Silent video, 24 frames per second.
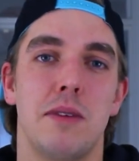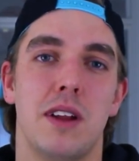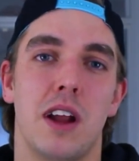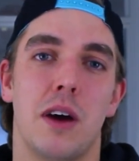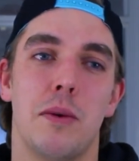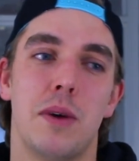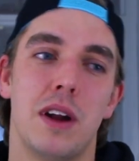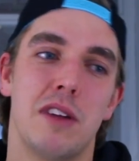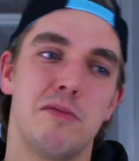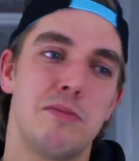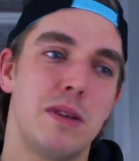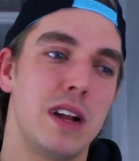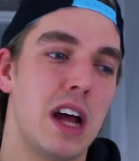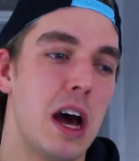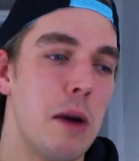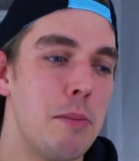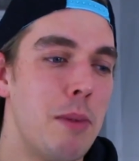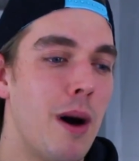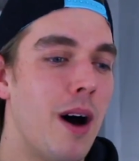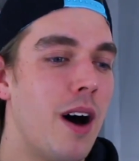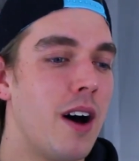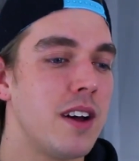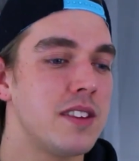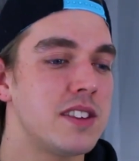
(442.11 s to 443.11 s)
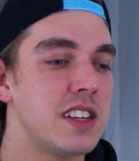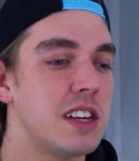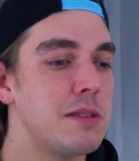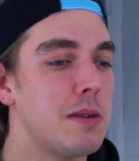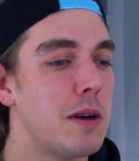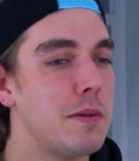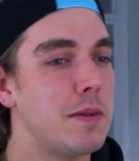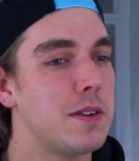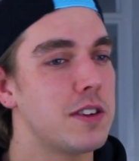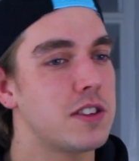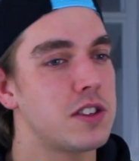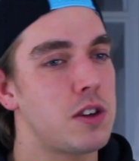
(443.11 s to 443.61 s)
you know, when I've been at a party,
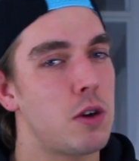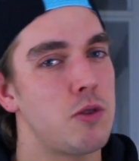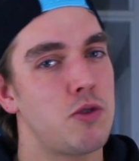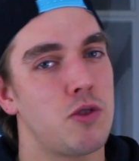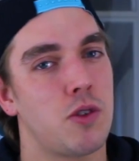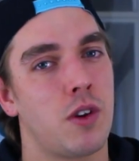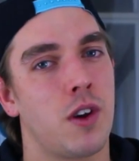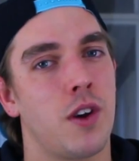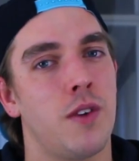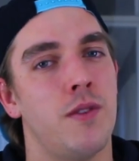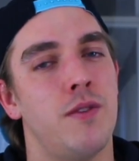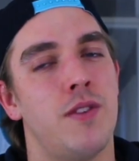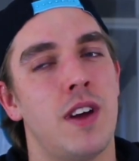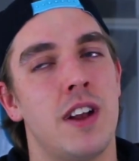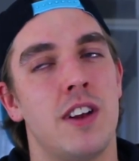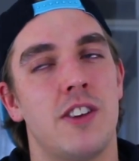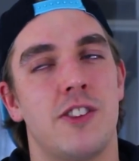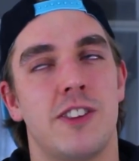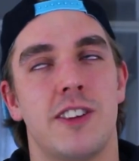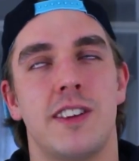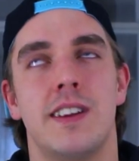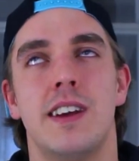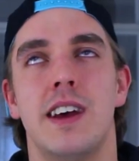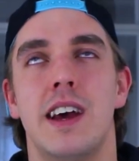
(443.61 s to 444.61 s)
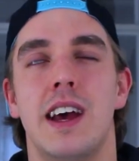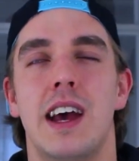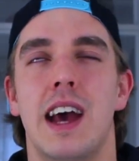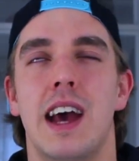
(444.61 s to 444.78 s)
maybe a social convention,